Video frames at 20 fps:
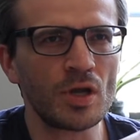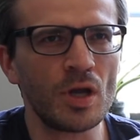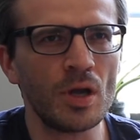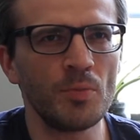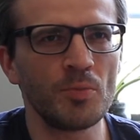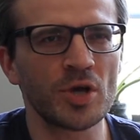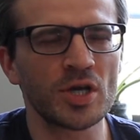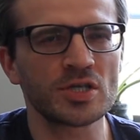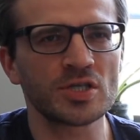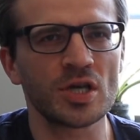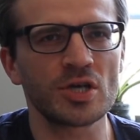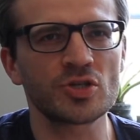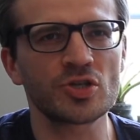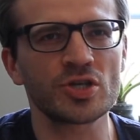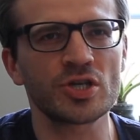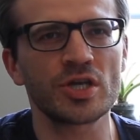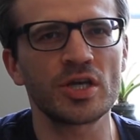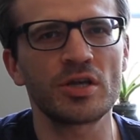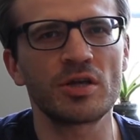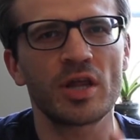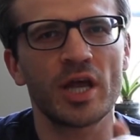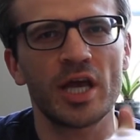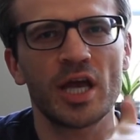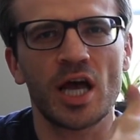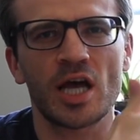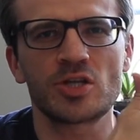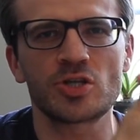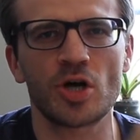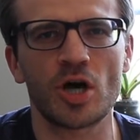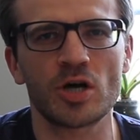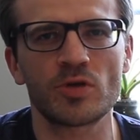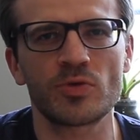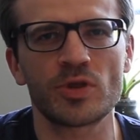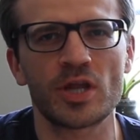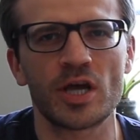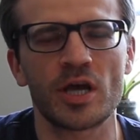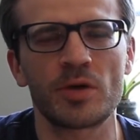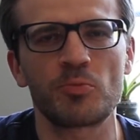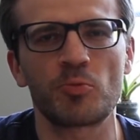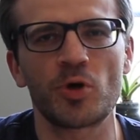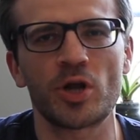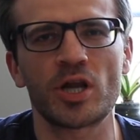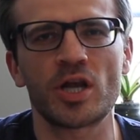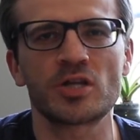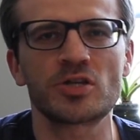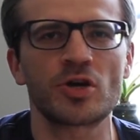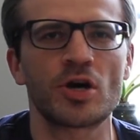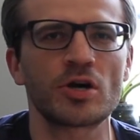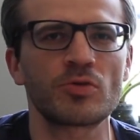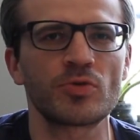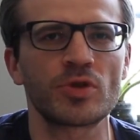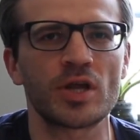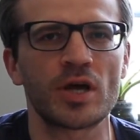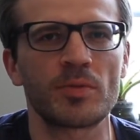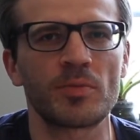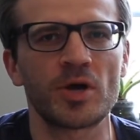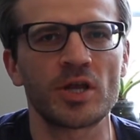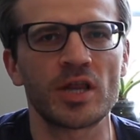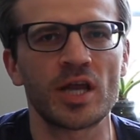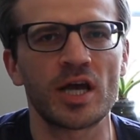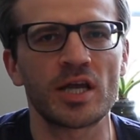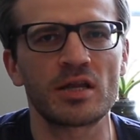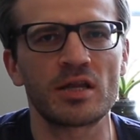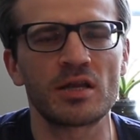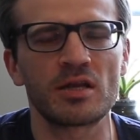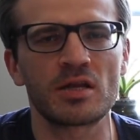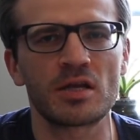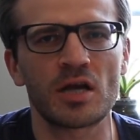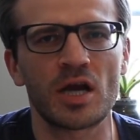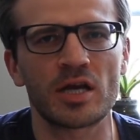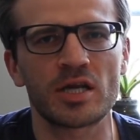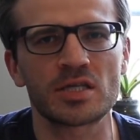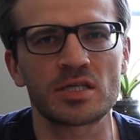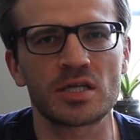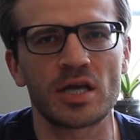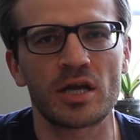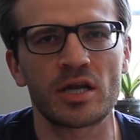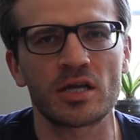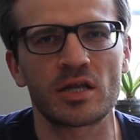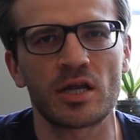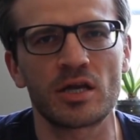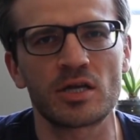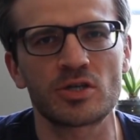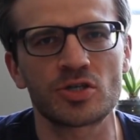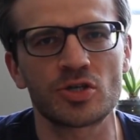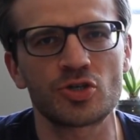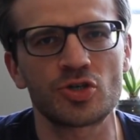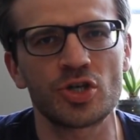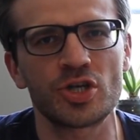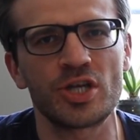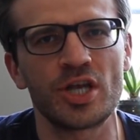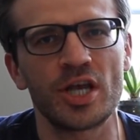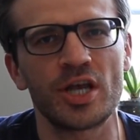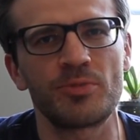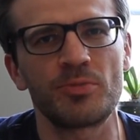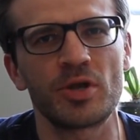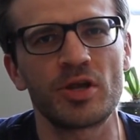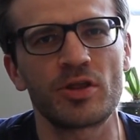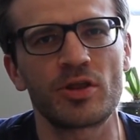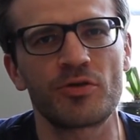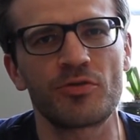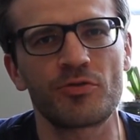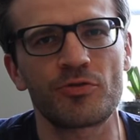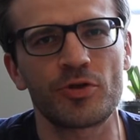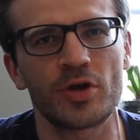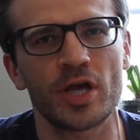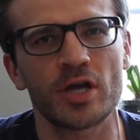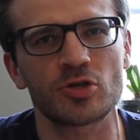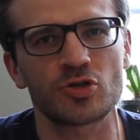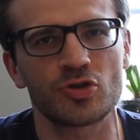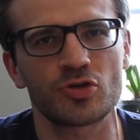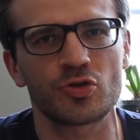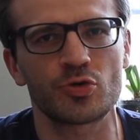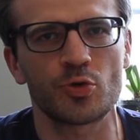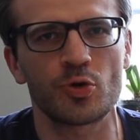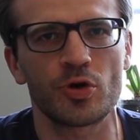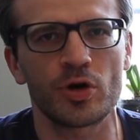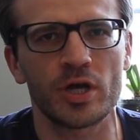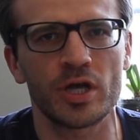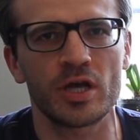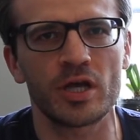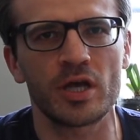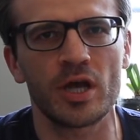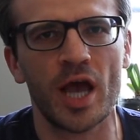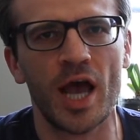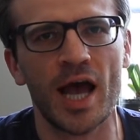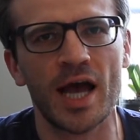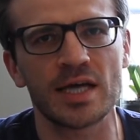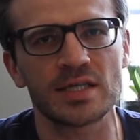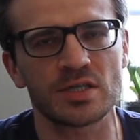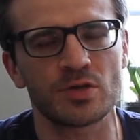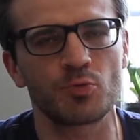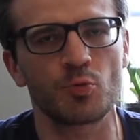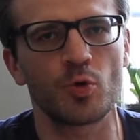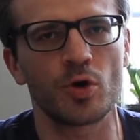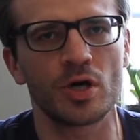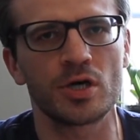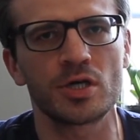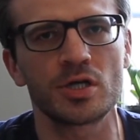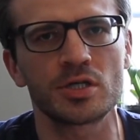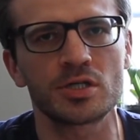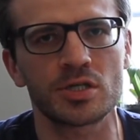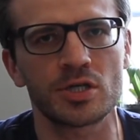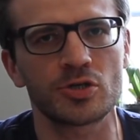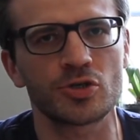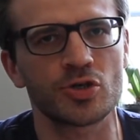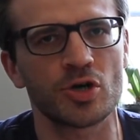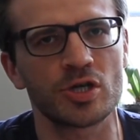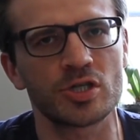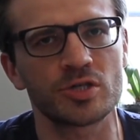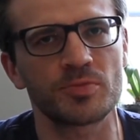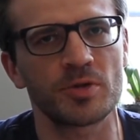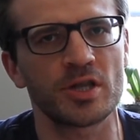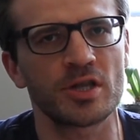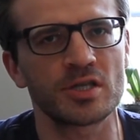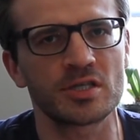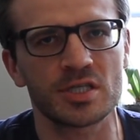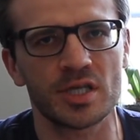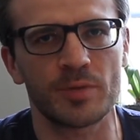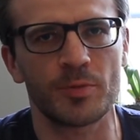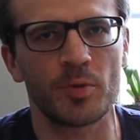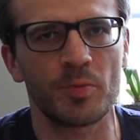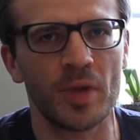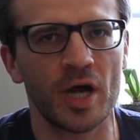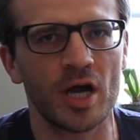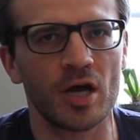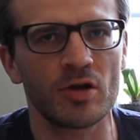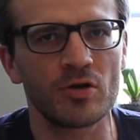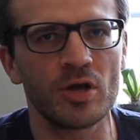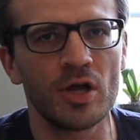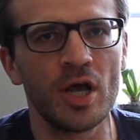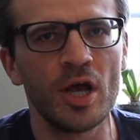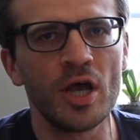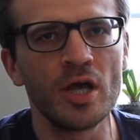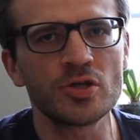But essentially, like I talked with them, when I talked with them on that kind of setting, they essentially gave me the free extra toy as it was and charged me the same amount.